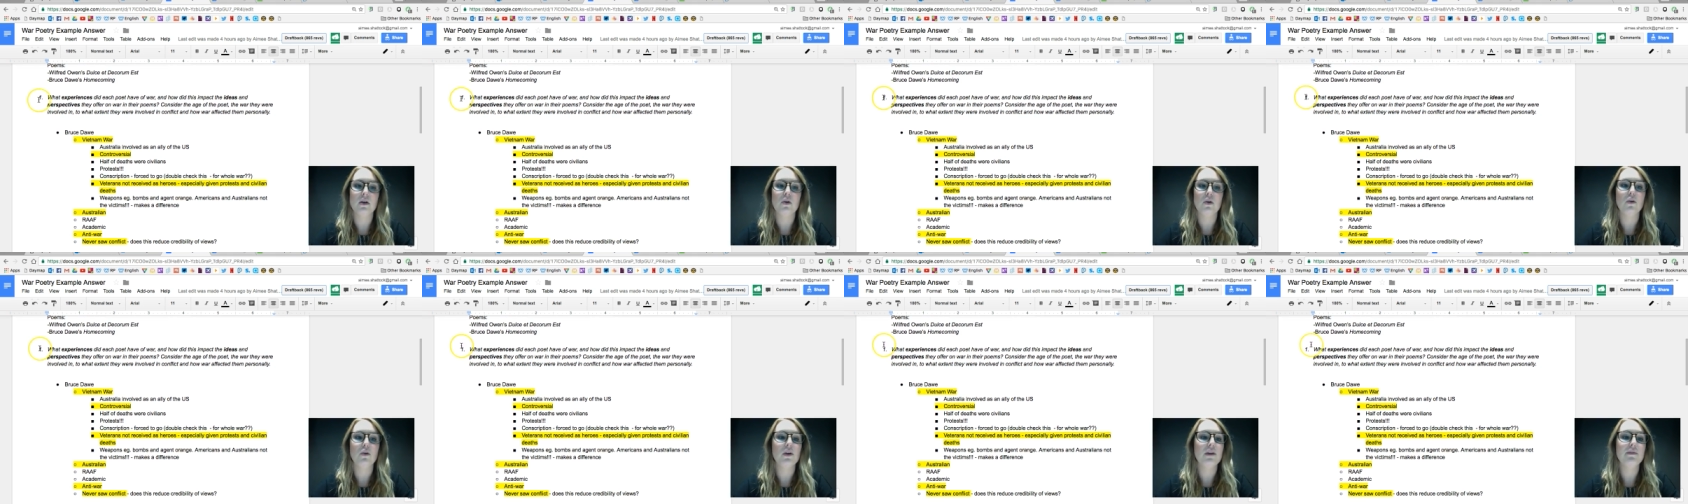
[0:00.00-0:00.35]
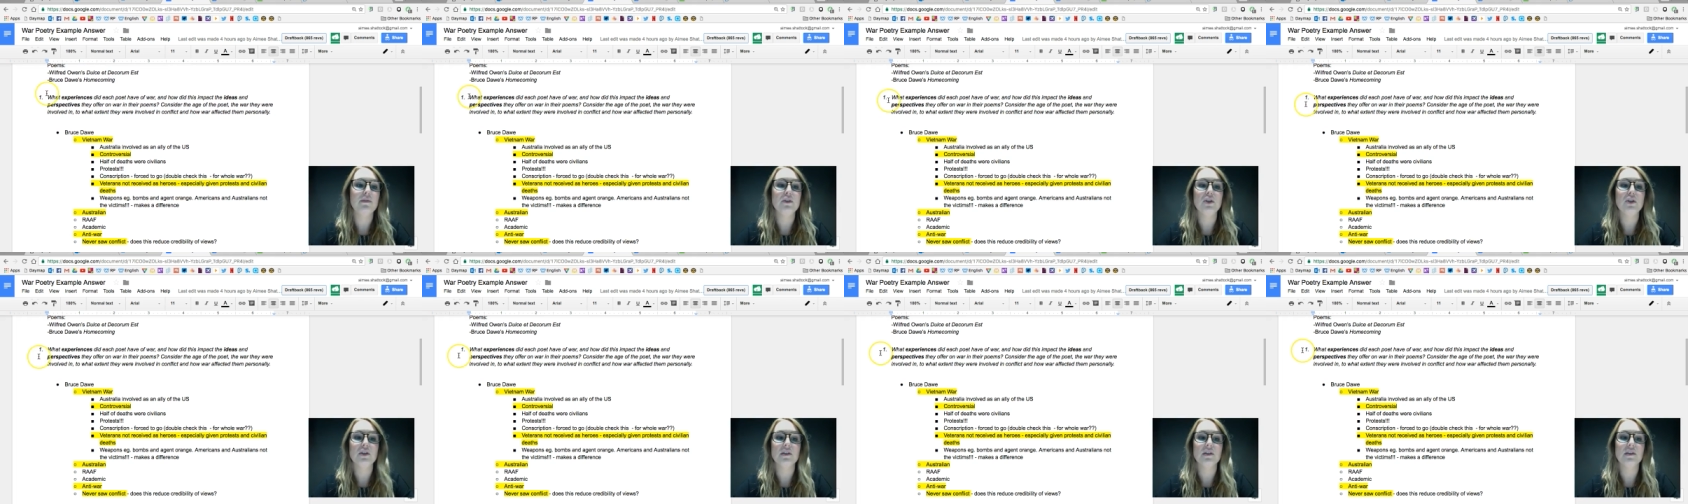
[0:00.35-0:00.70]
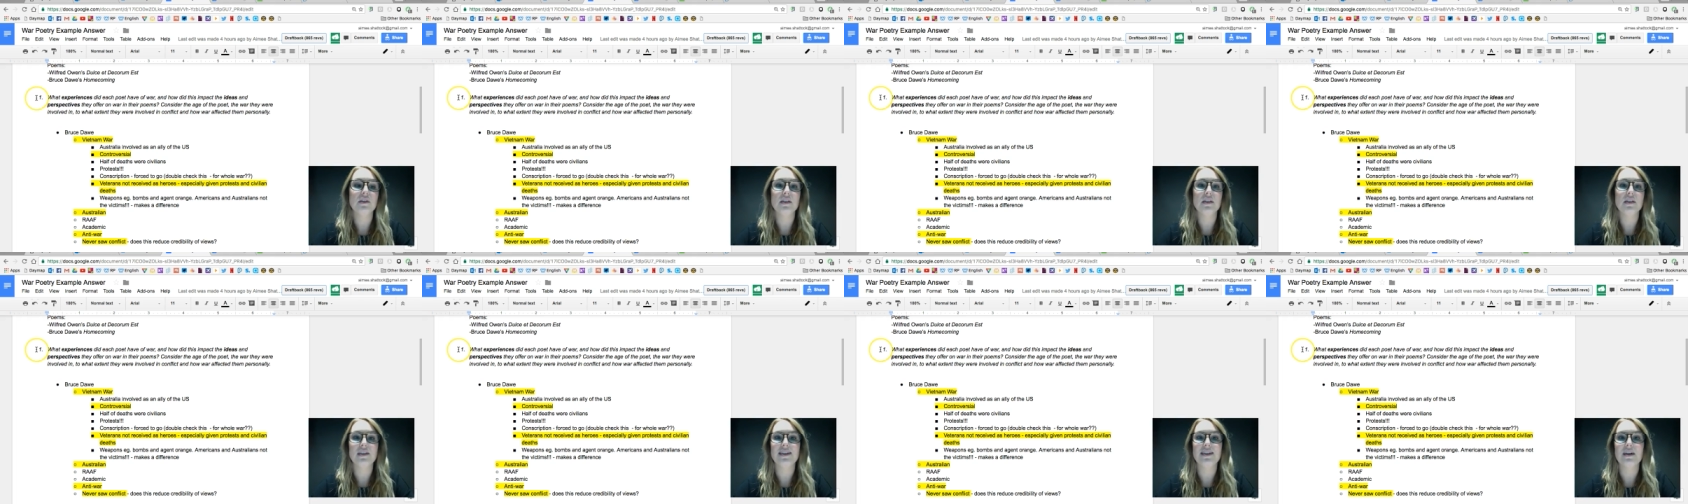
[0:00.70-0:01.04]
or even
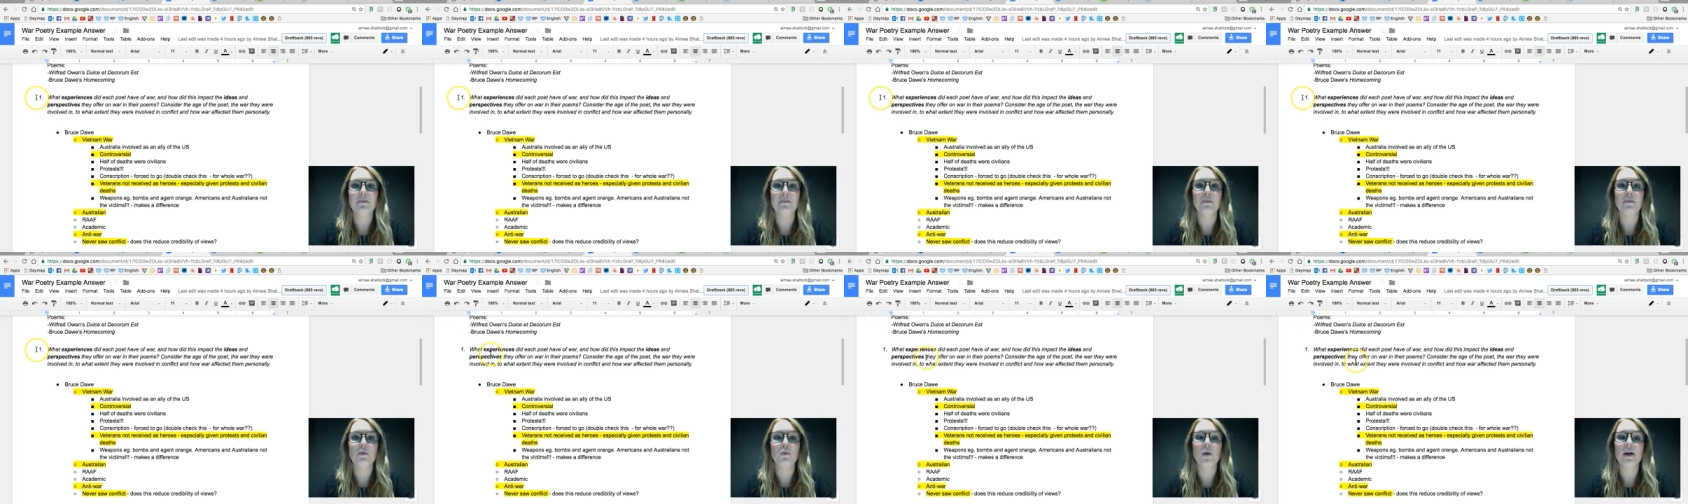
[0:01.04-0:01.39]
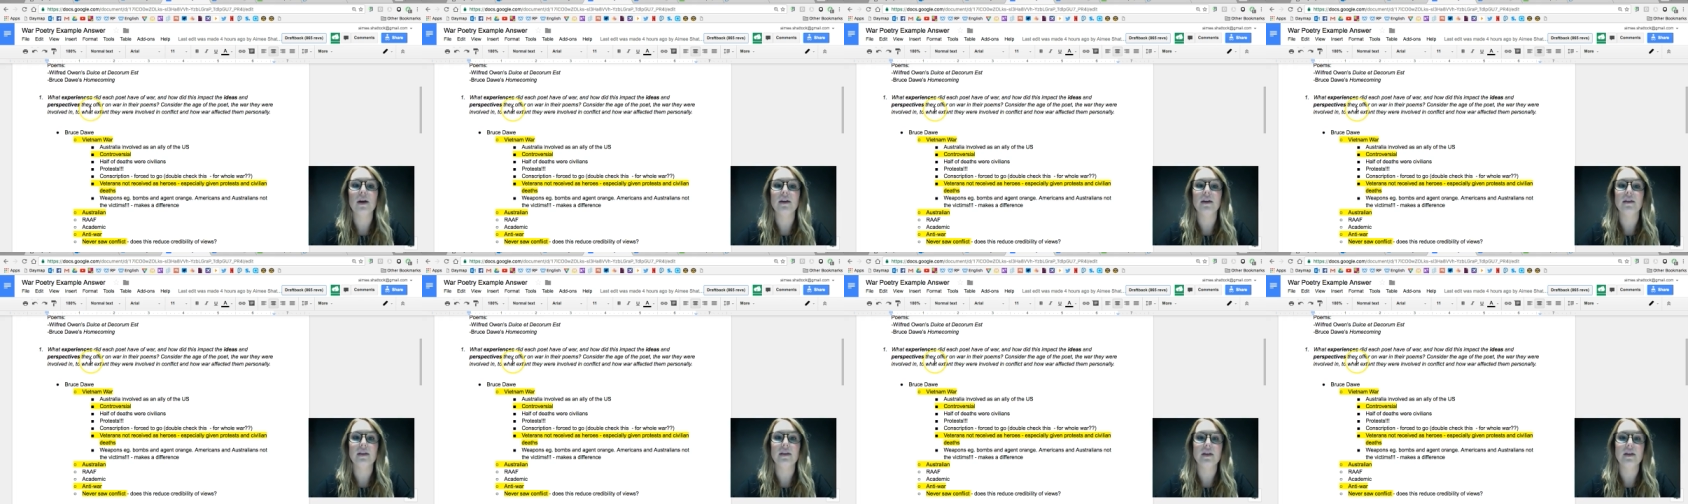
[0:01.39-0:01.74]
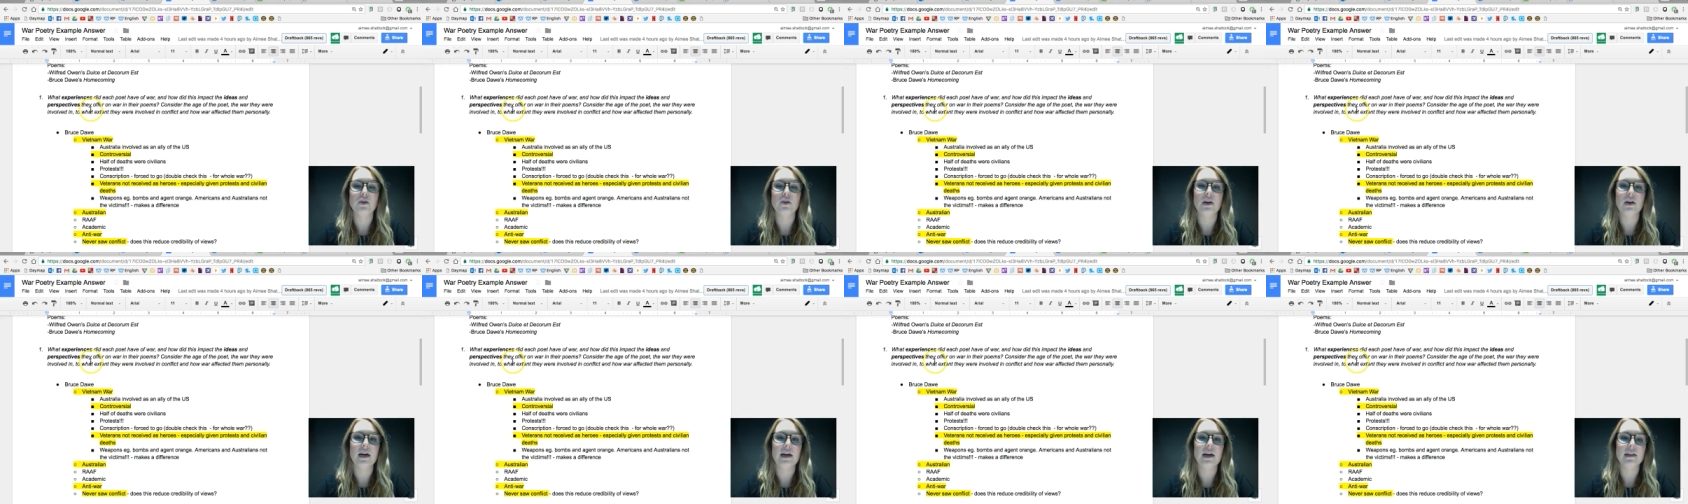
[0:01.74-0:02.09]
just number one and then
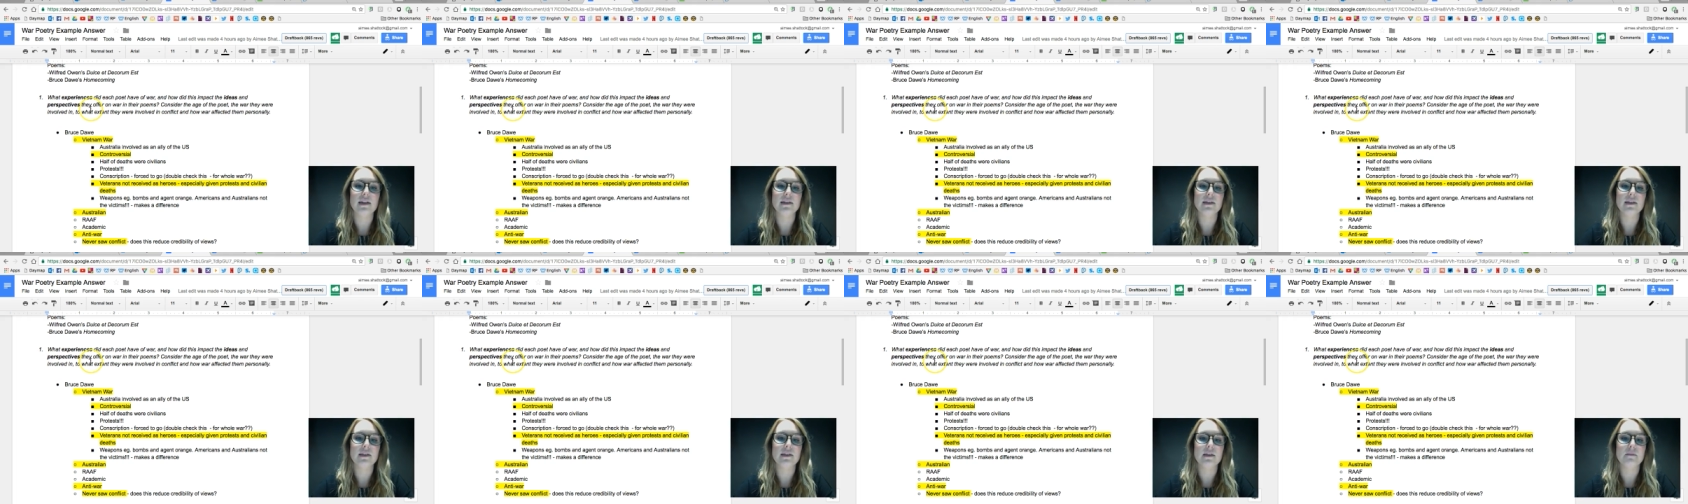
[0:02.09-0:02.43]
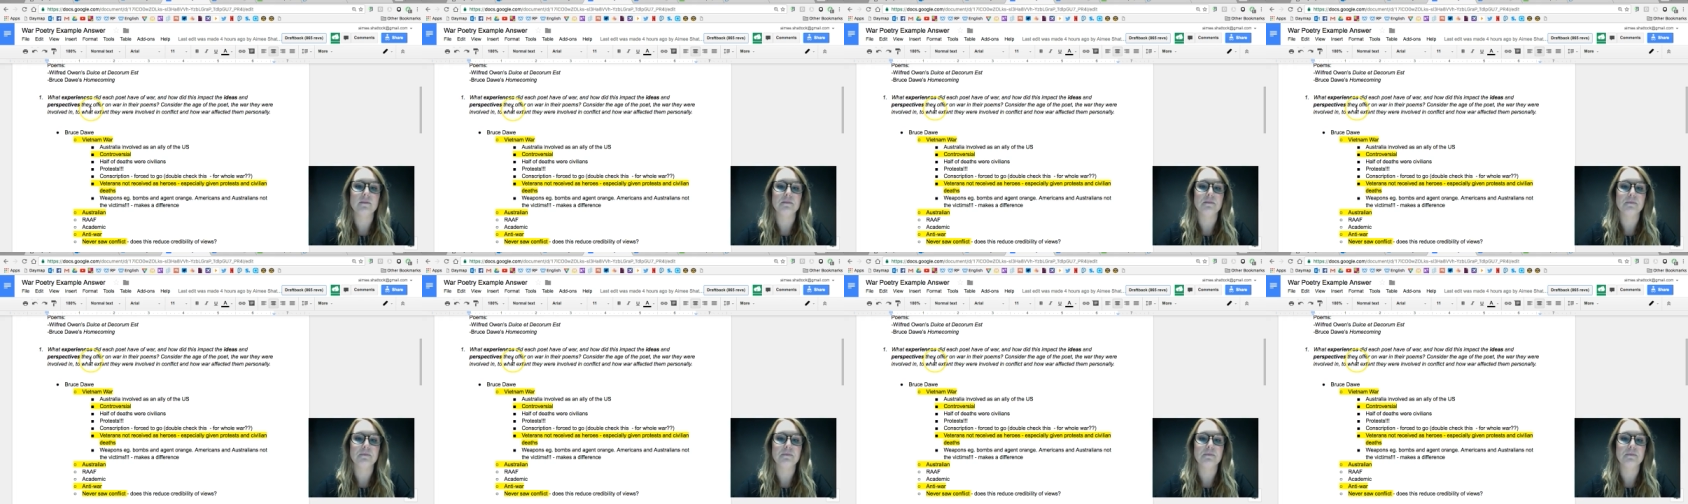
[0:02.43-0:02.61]
your answer.